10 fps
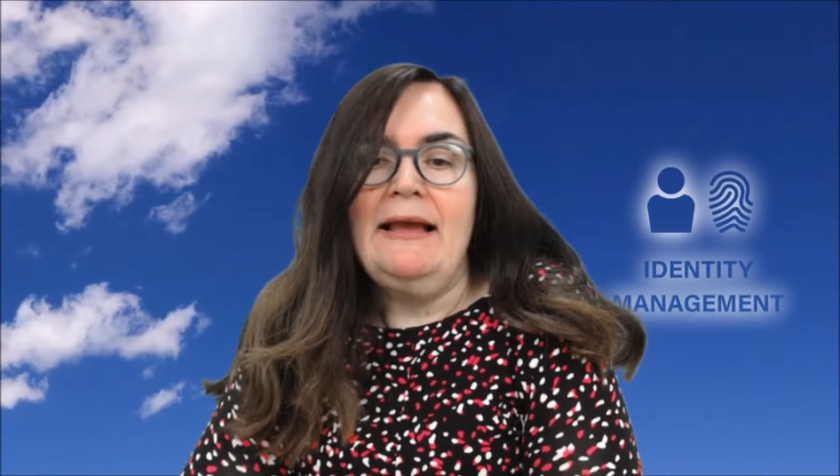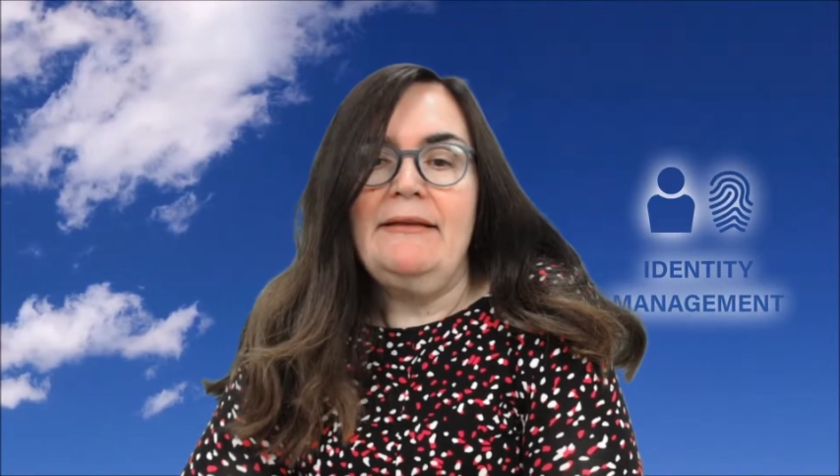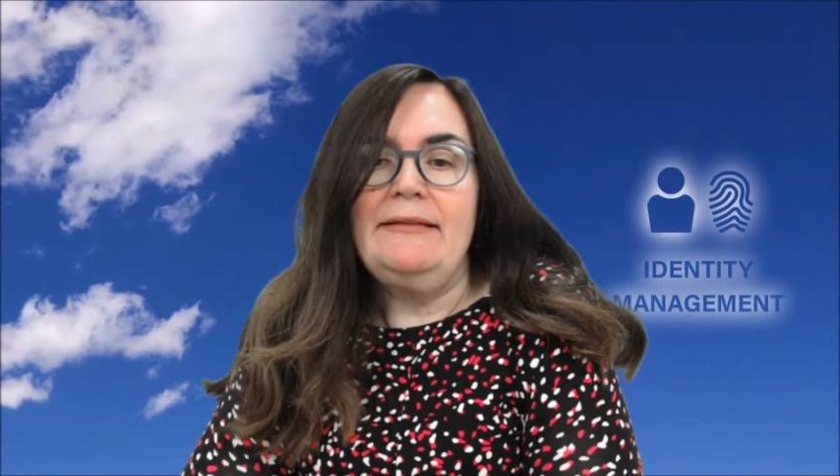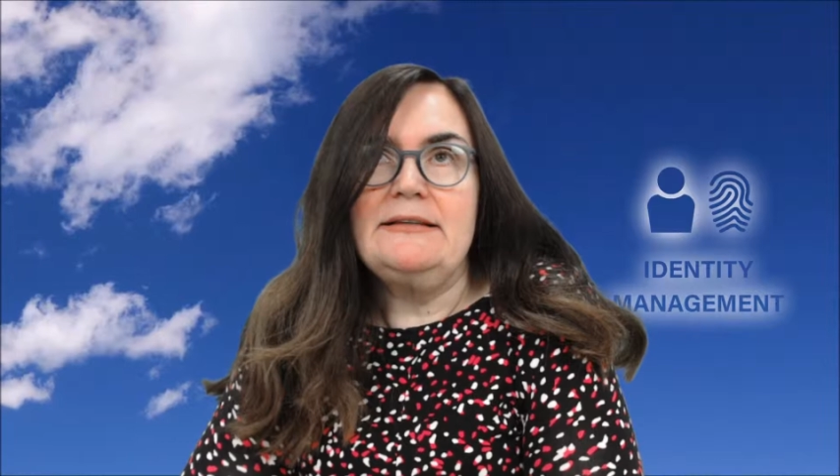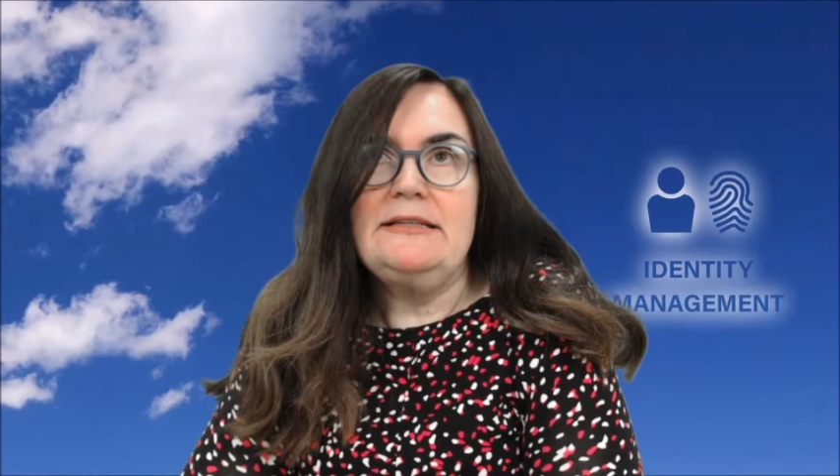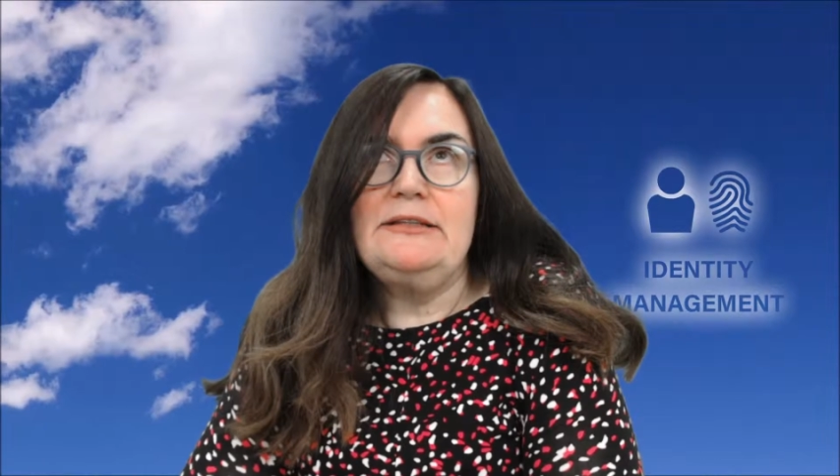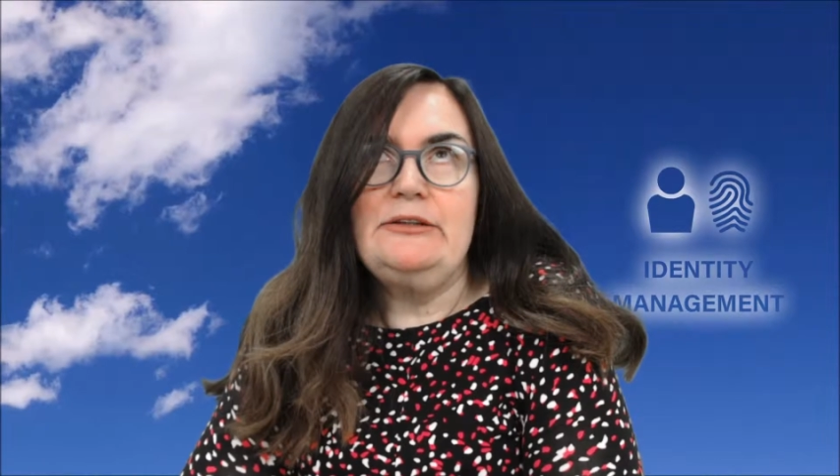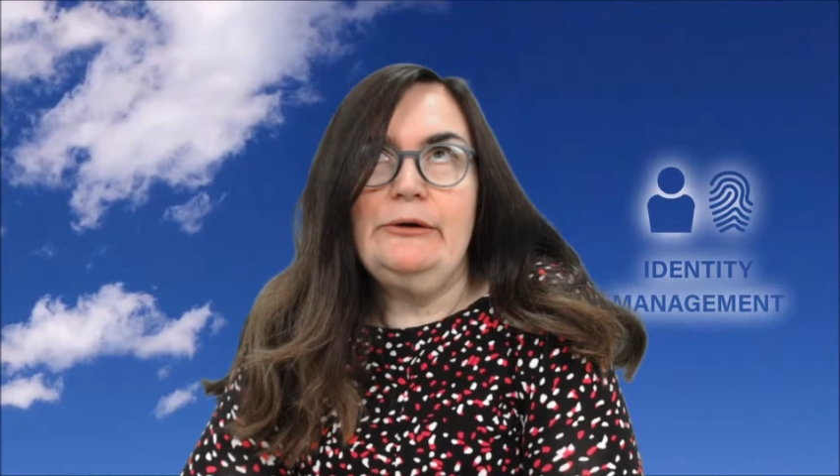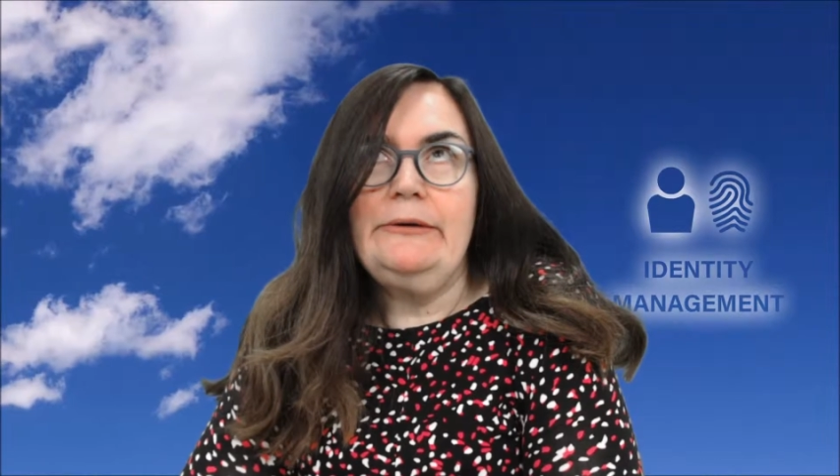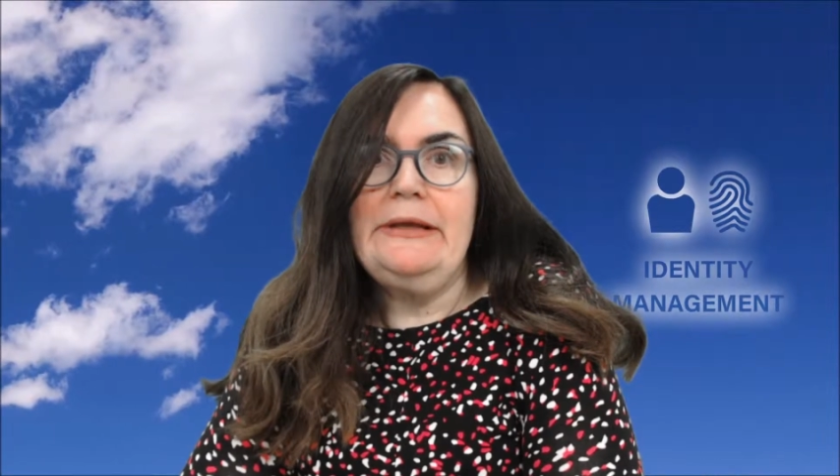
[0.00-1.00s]
The
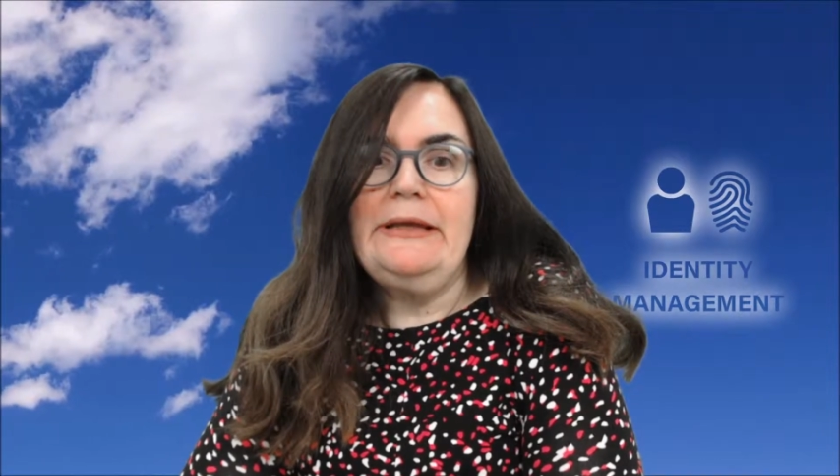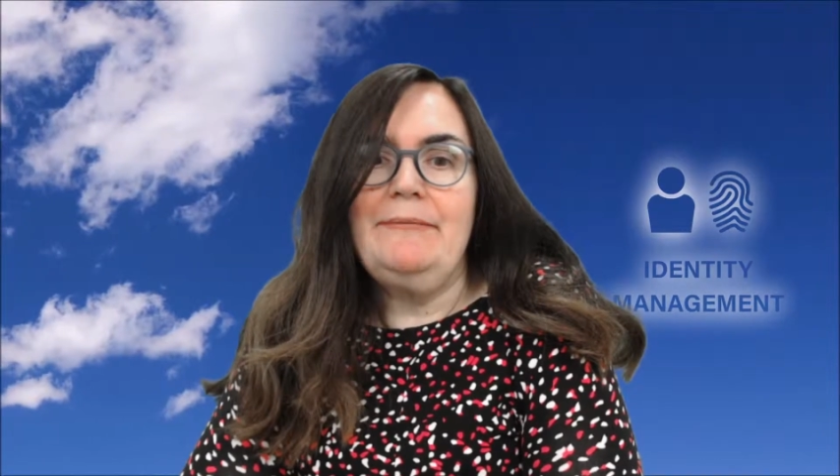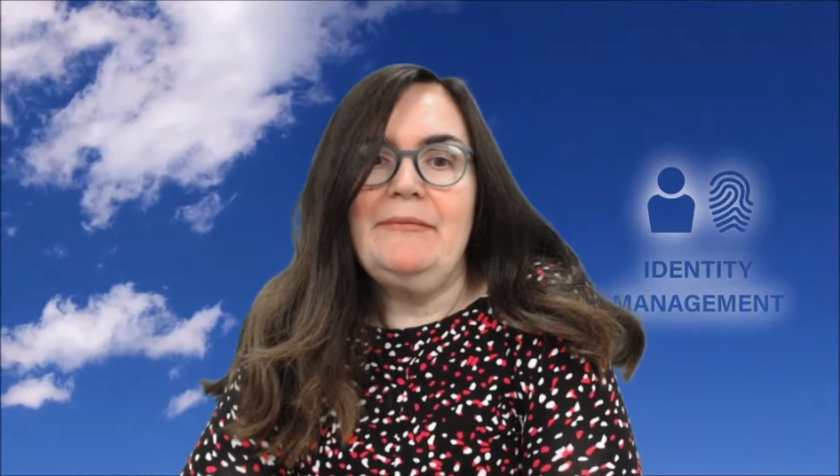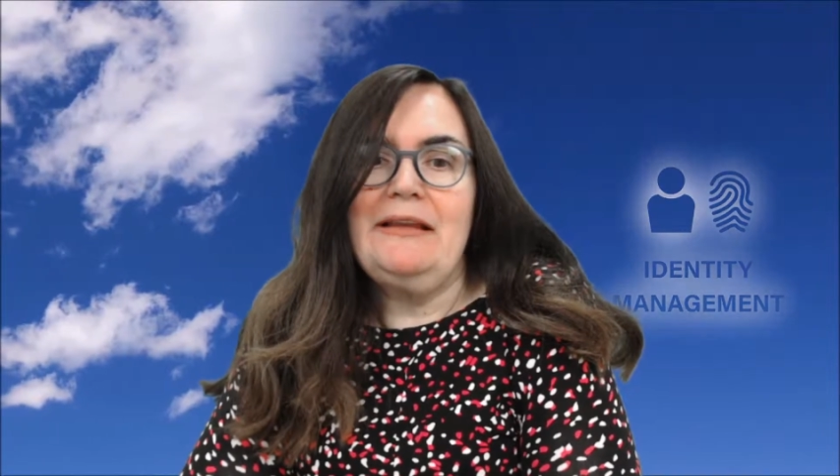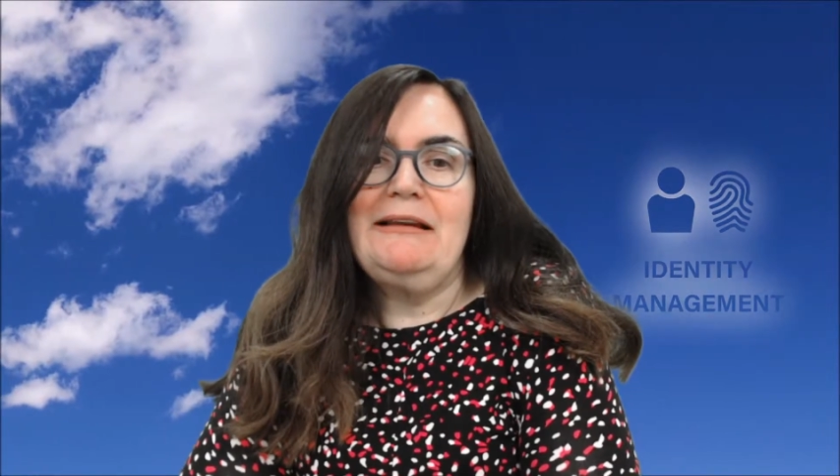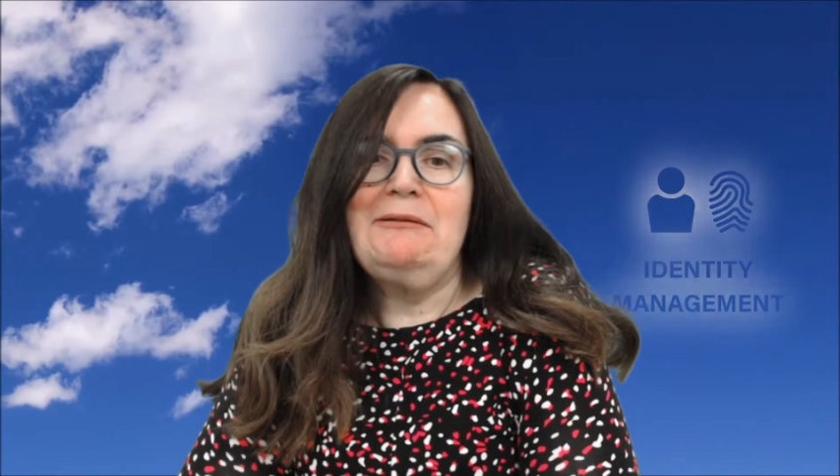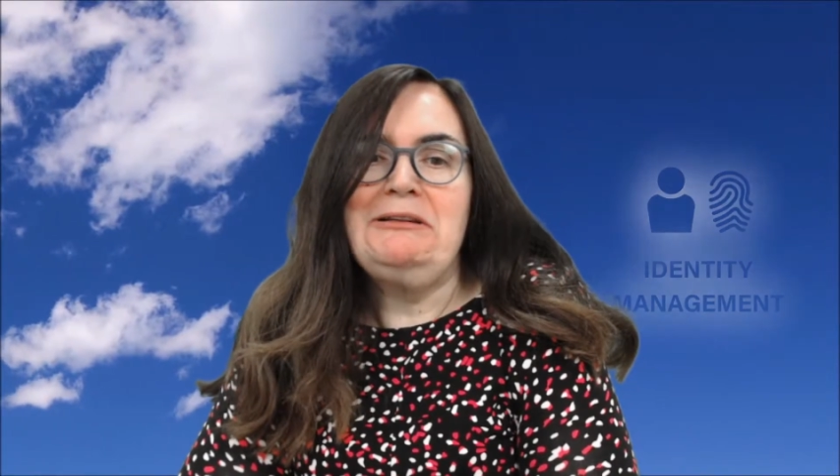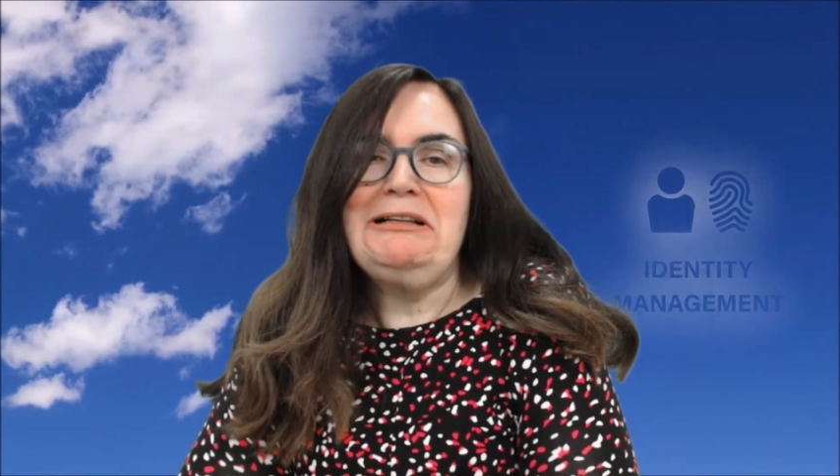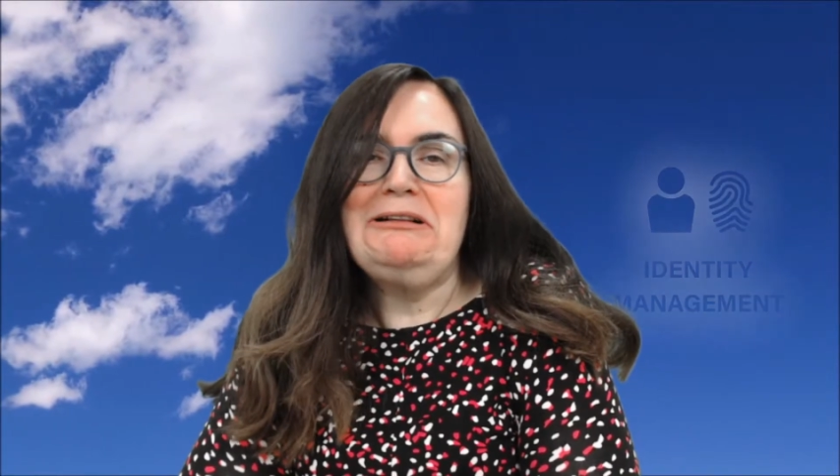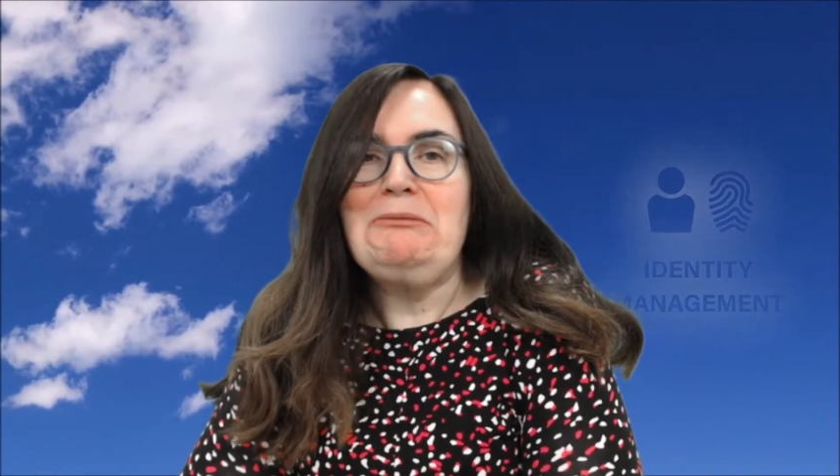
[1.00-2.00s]
story that I will
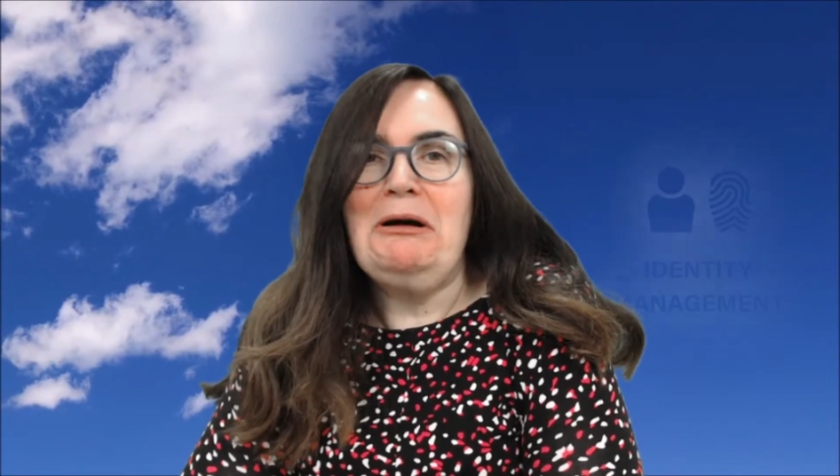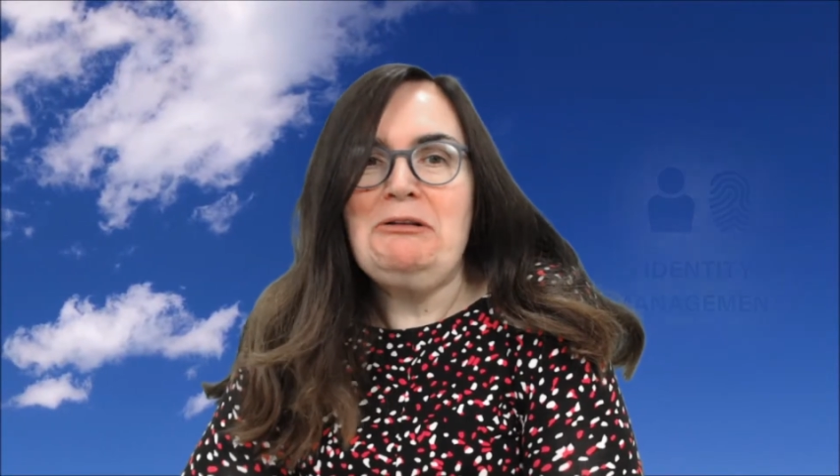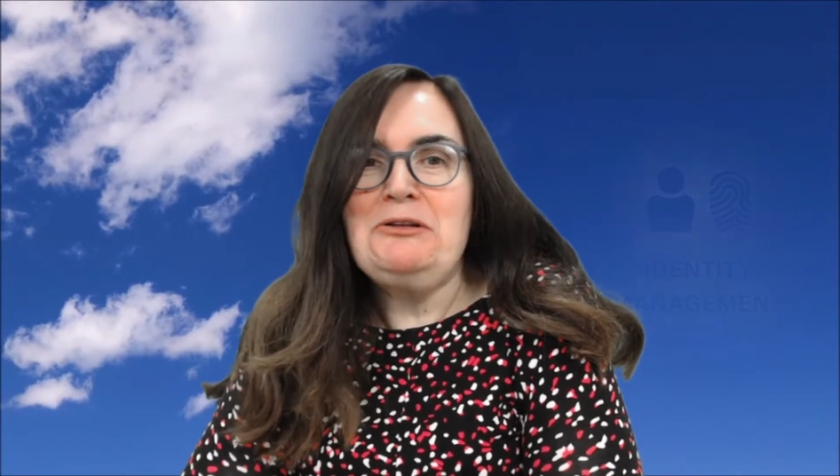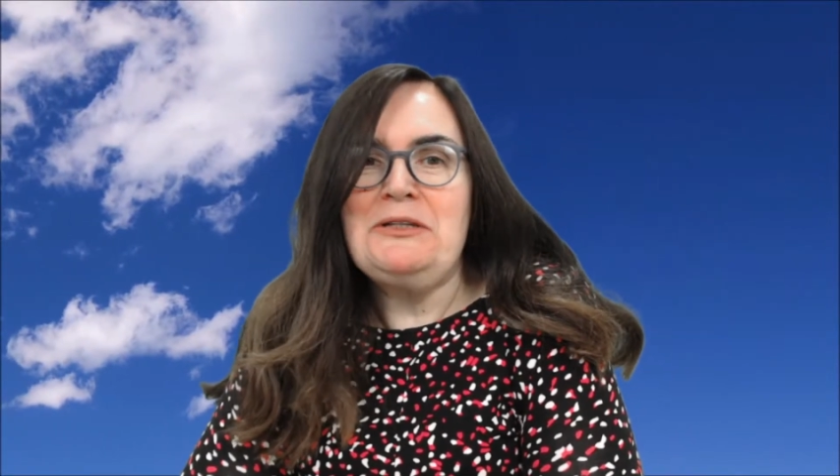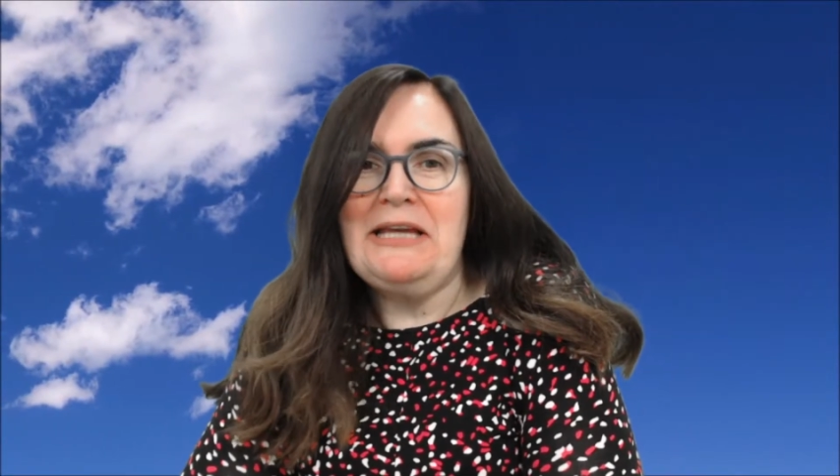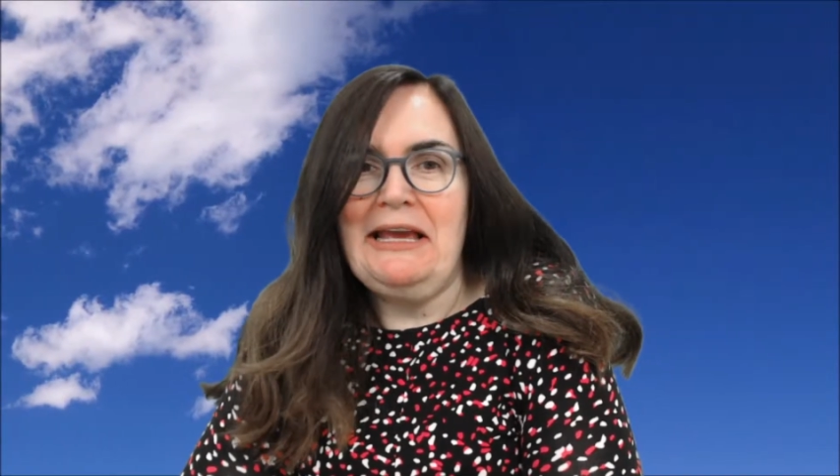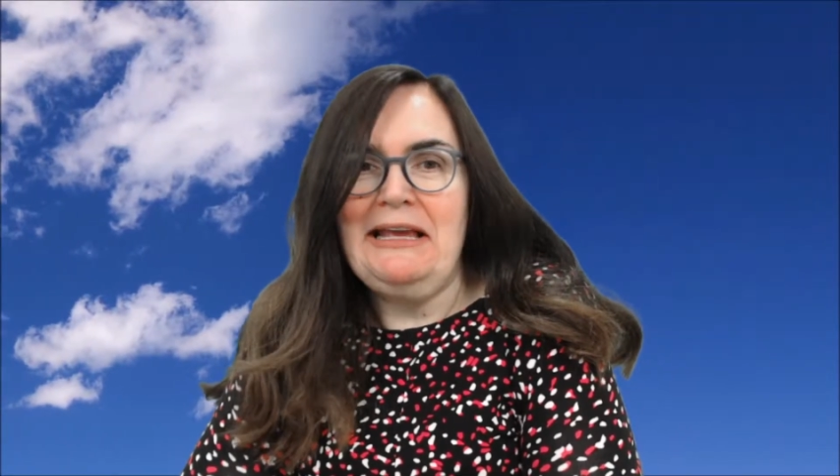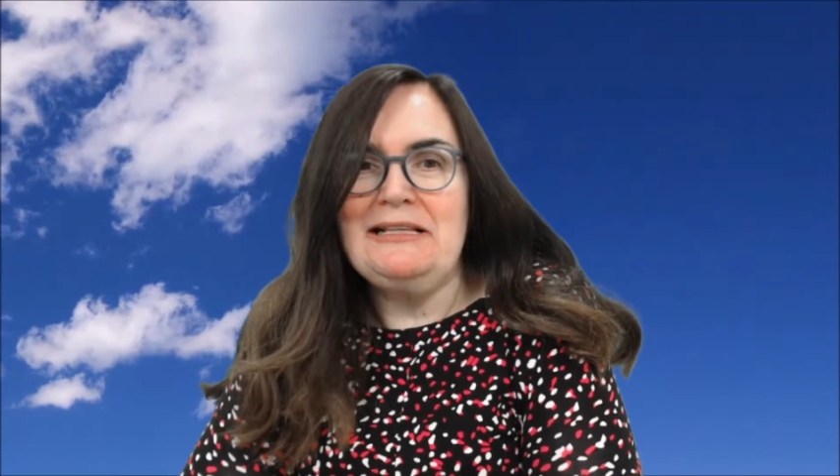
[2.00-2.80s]
tell you about today